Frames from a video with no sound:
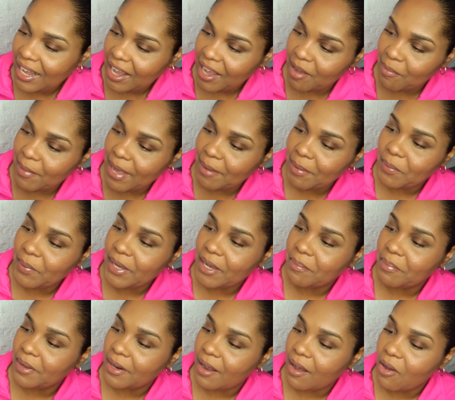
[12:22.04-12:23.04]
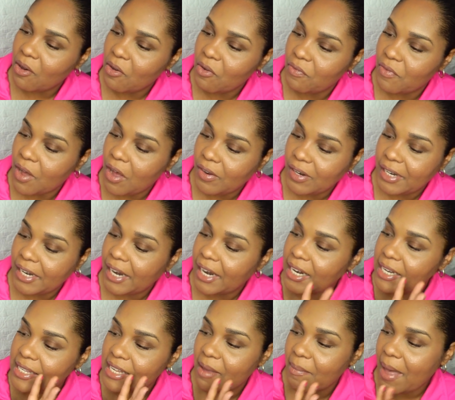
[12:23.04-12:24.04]
And maybe we can put an old phone in
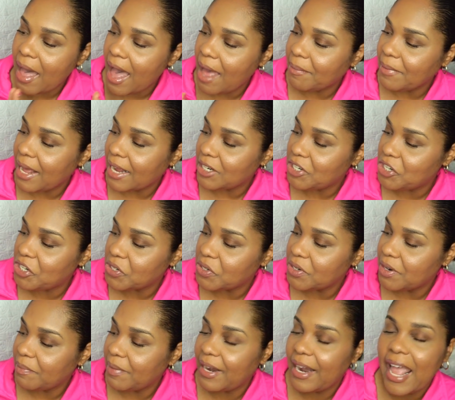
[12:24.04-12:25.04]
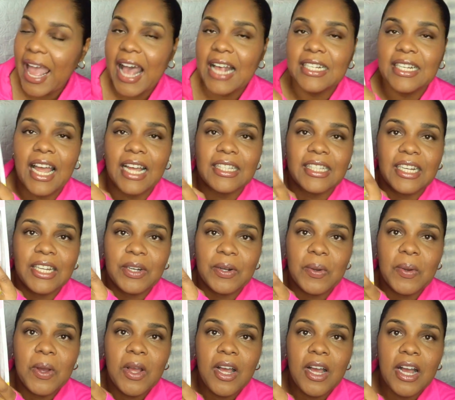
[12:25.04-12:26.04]
there or something. I'm not sure, but it has like the
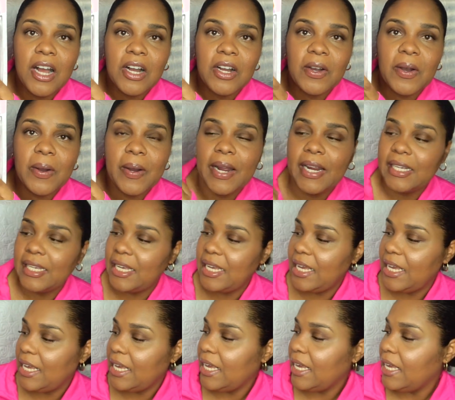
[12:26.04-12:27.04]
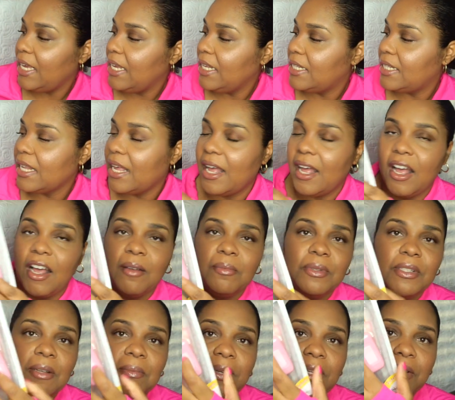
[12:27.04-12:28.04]
little car keys,
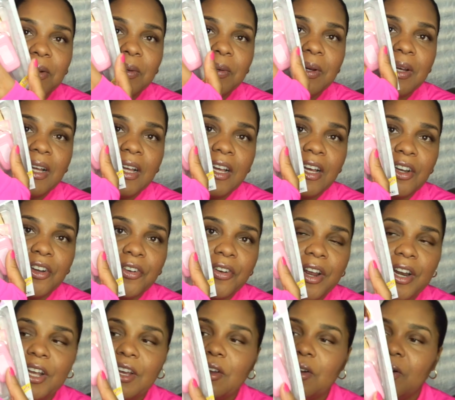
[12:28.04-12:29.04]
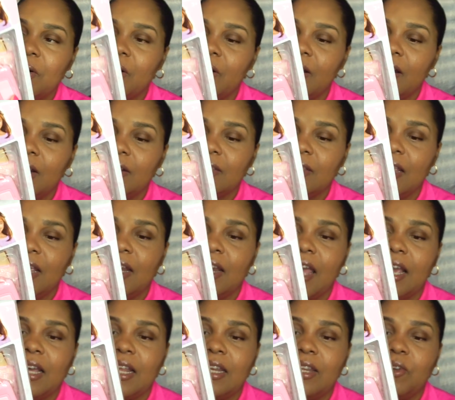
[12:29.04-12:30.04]
some little credit cards, and
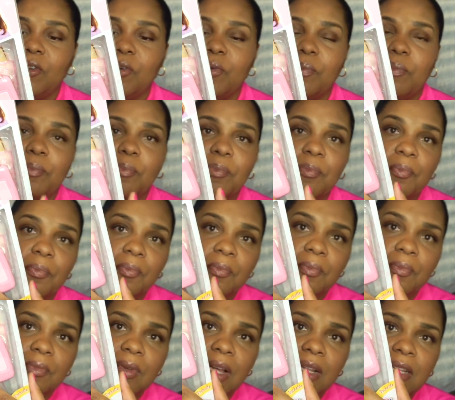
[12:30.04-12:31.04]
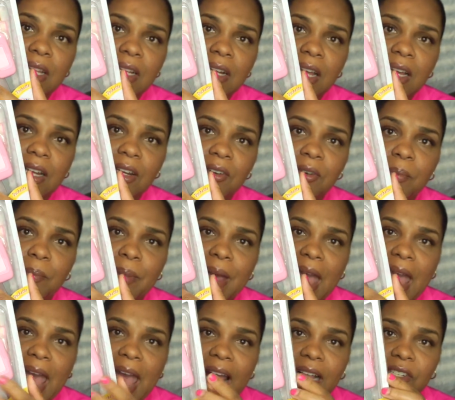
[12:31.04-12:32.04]
like a little, I think like a little
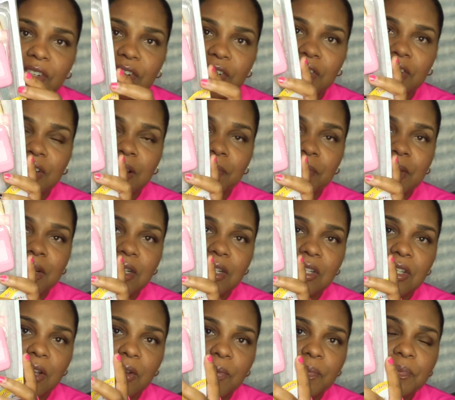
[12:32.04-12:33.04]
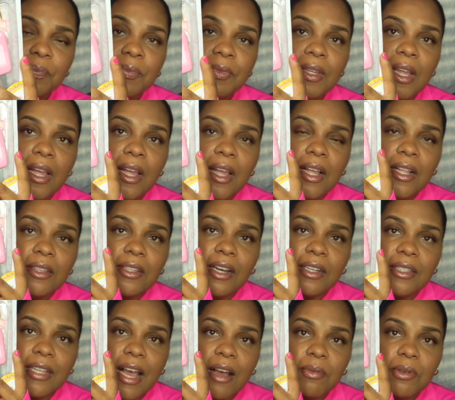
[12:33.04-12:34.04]
badge or something. So
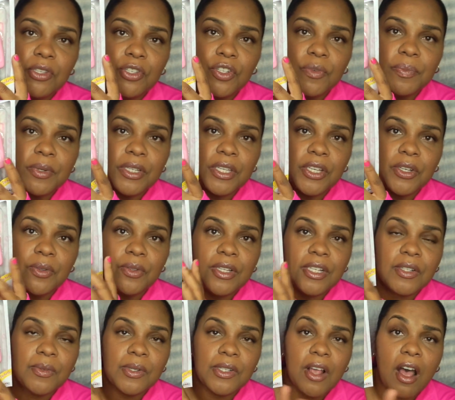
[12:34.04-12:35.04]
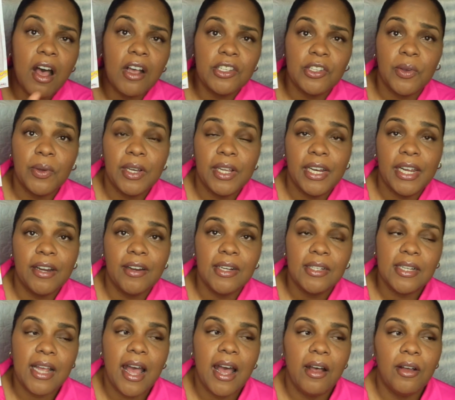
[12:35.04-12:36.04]
thought that was super cute. This was also
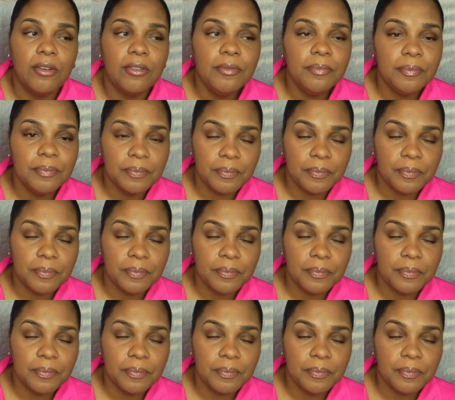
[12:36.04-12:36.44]
clearance out